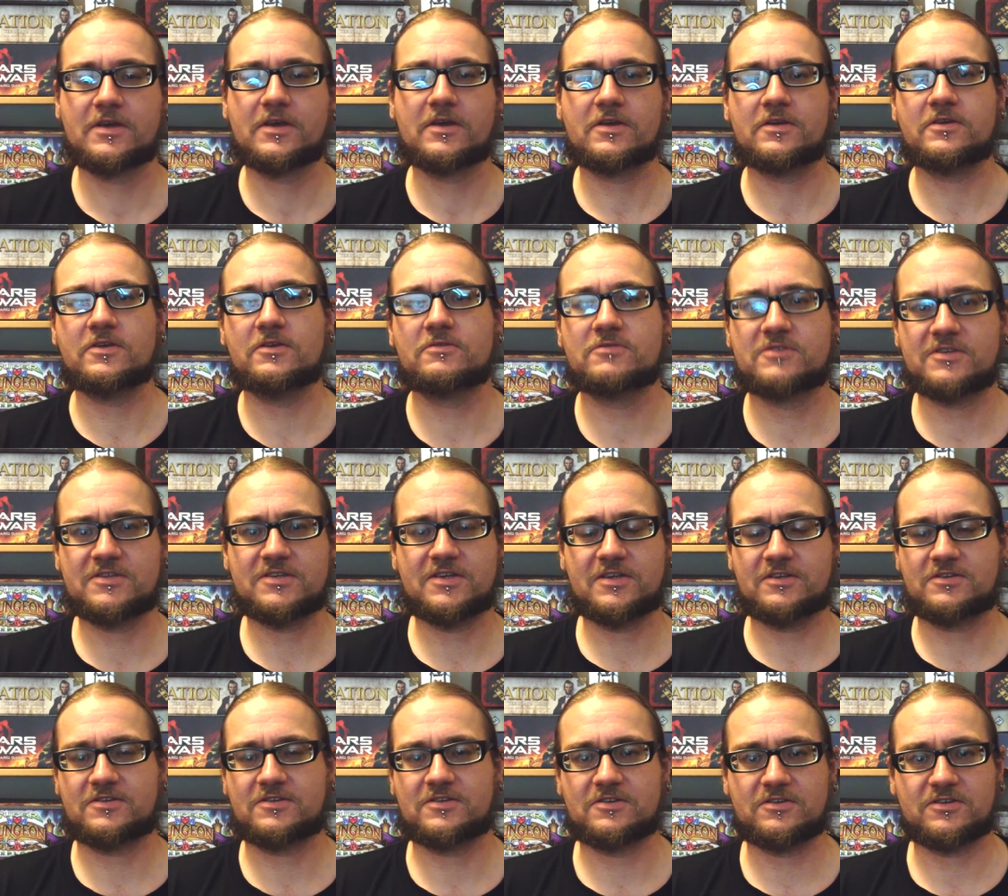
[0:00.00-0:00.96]
Uses
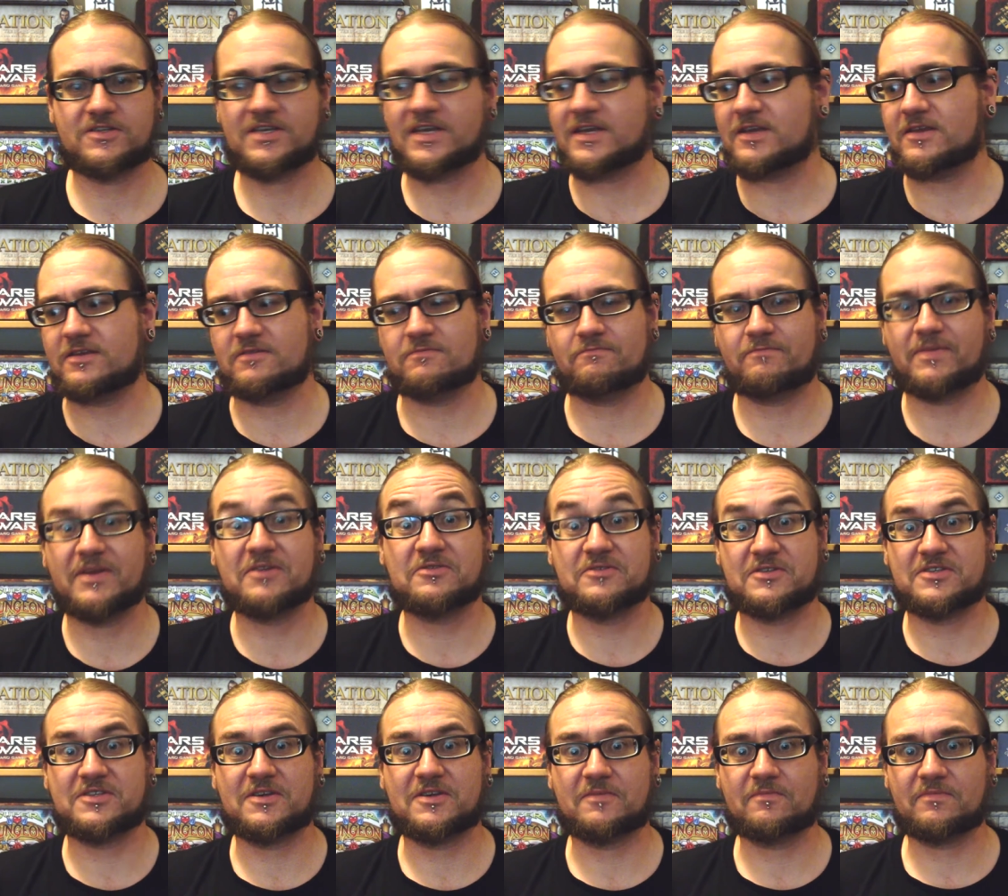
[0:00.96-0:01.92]
it to, say,
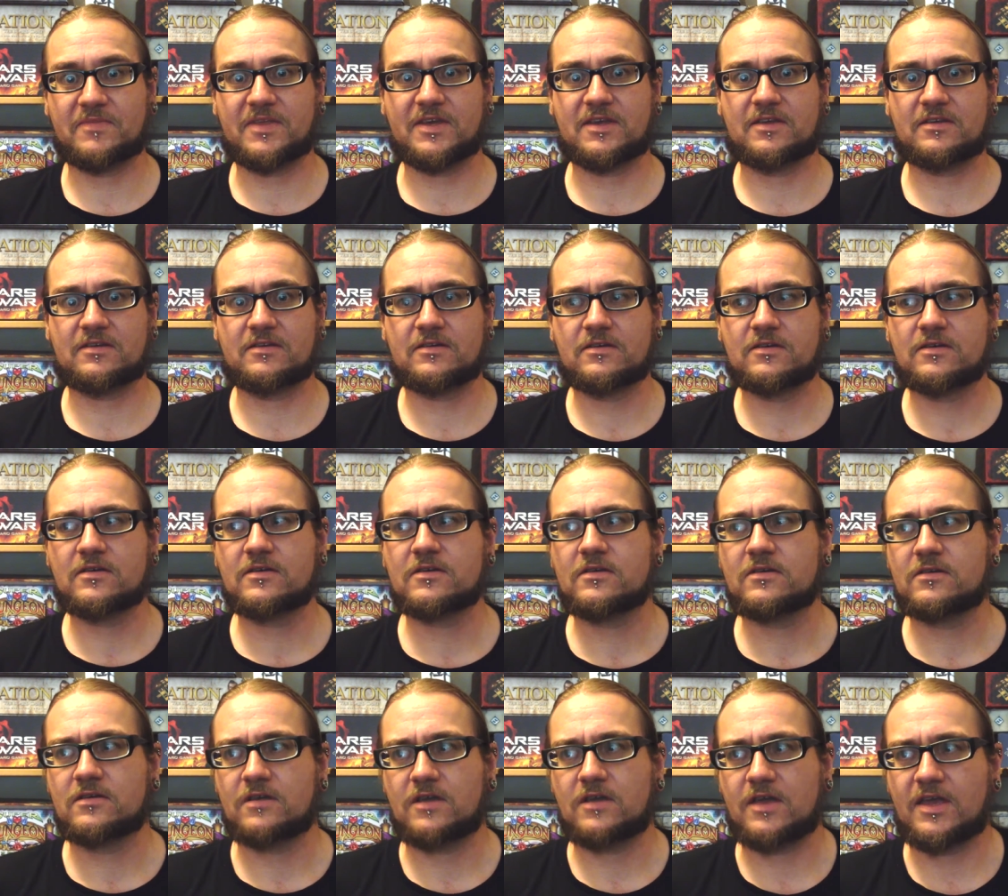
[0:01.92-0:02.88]
build something.
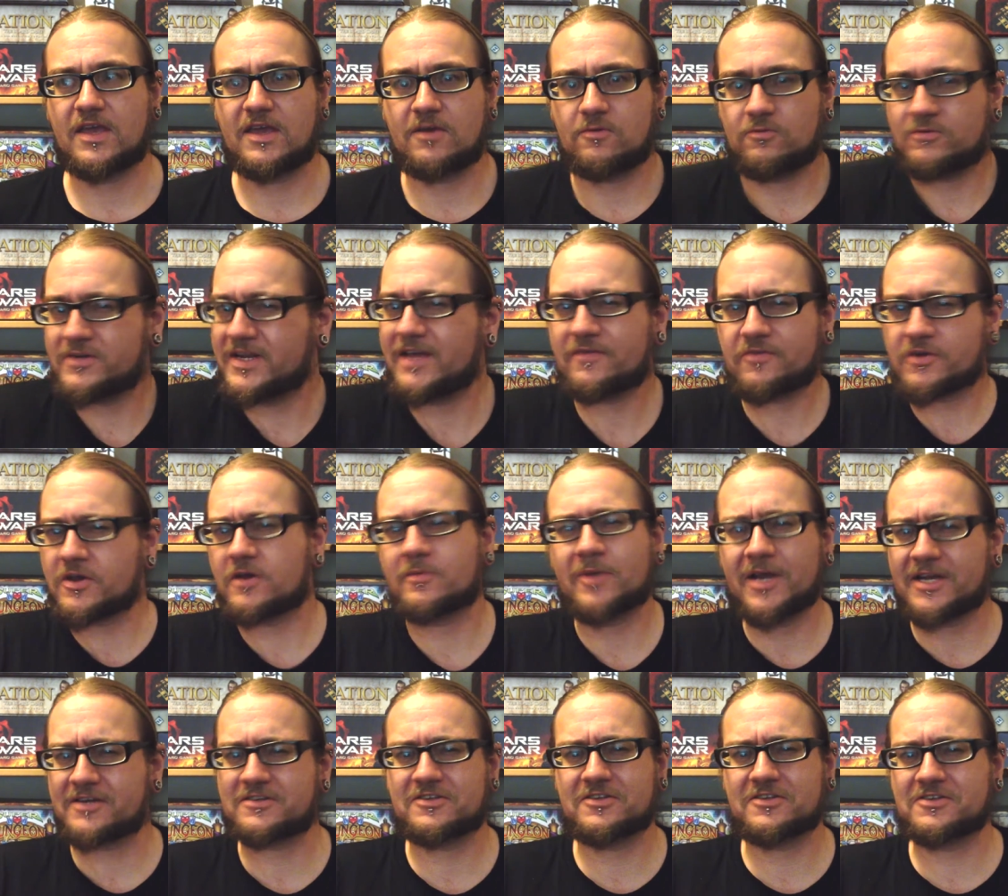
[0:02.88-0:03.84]
It will never go
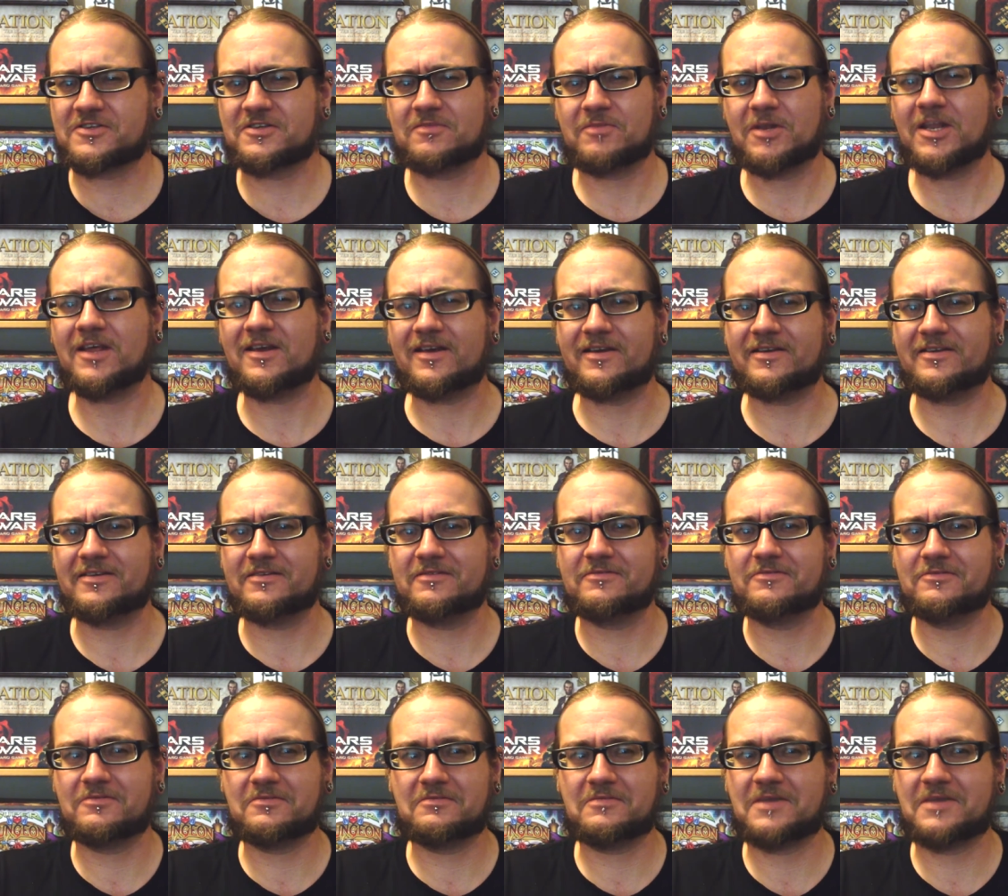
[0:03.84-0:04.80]
back to the supply.
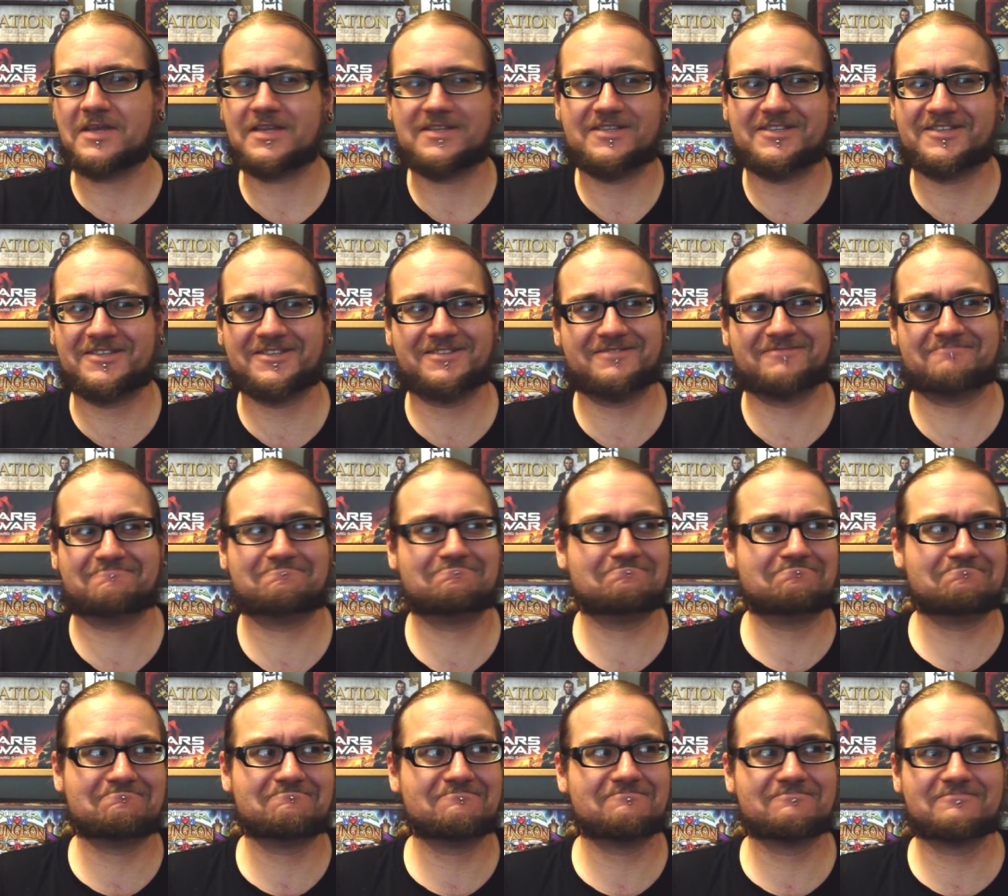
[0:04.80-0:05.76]
It's,
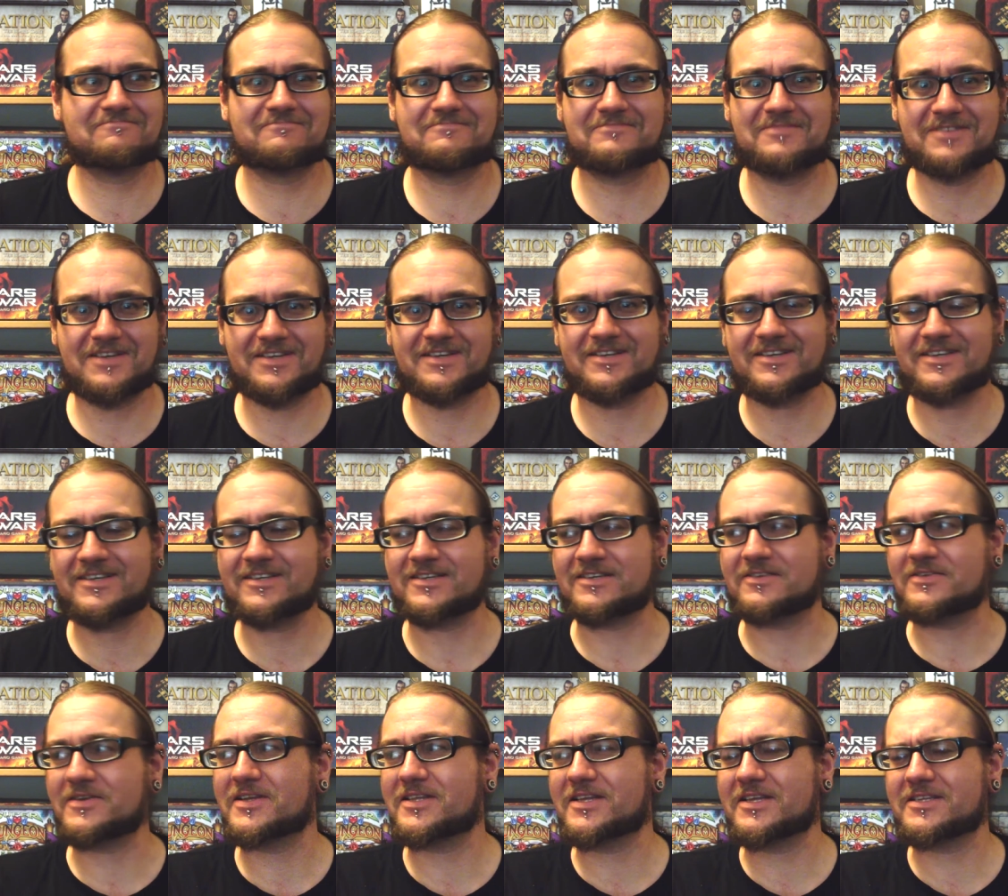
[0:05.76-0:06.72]
you know,
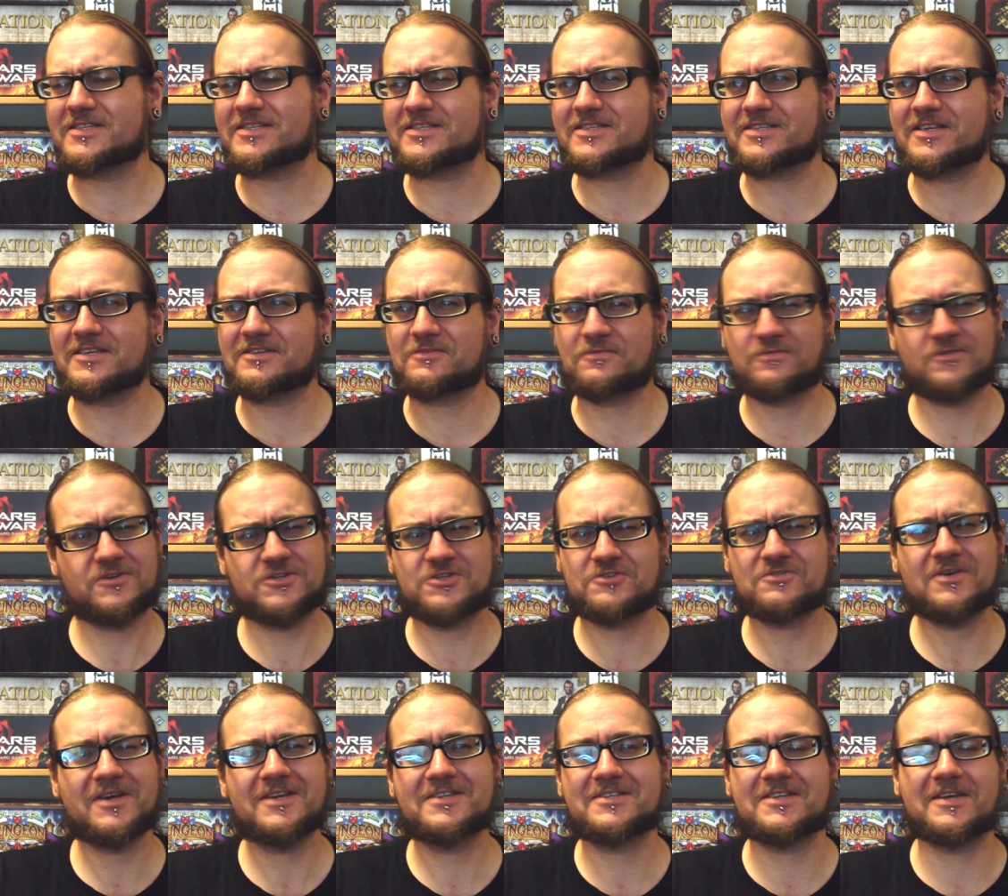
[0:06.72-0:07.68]
it's, it's
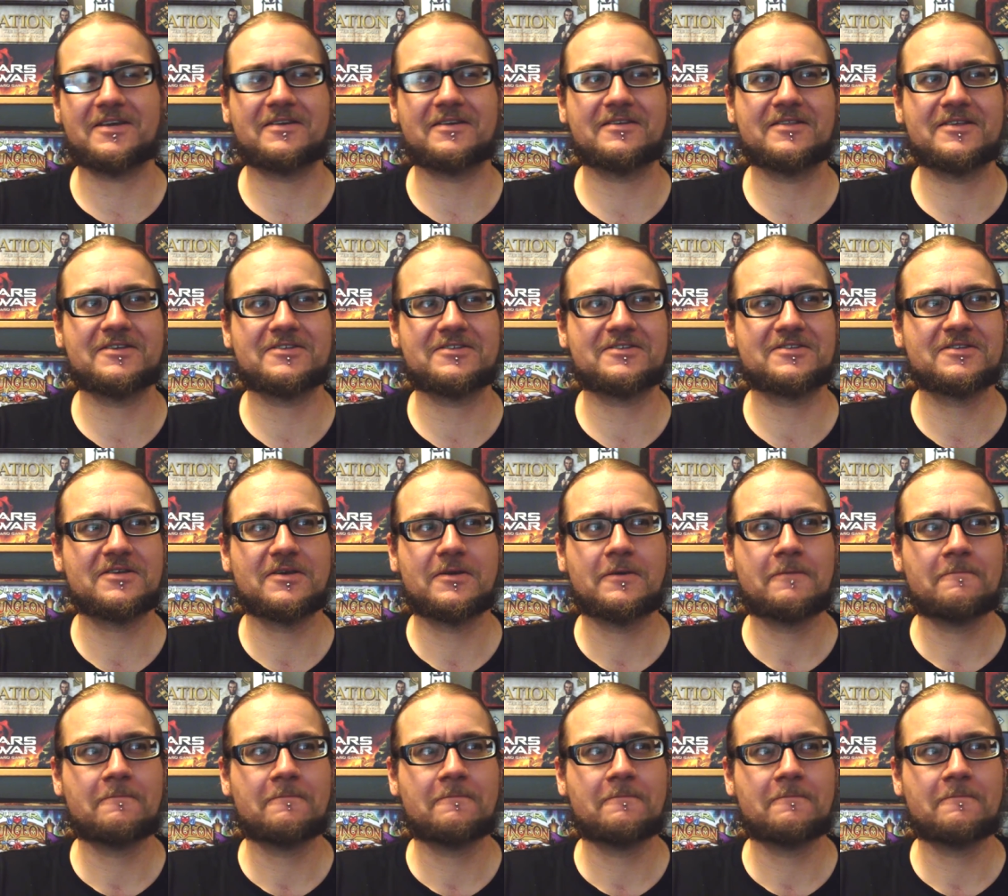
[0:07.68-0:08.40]
frustrating. There's,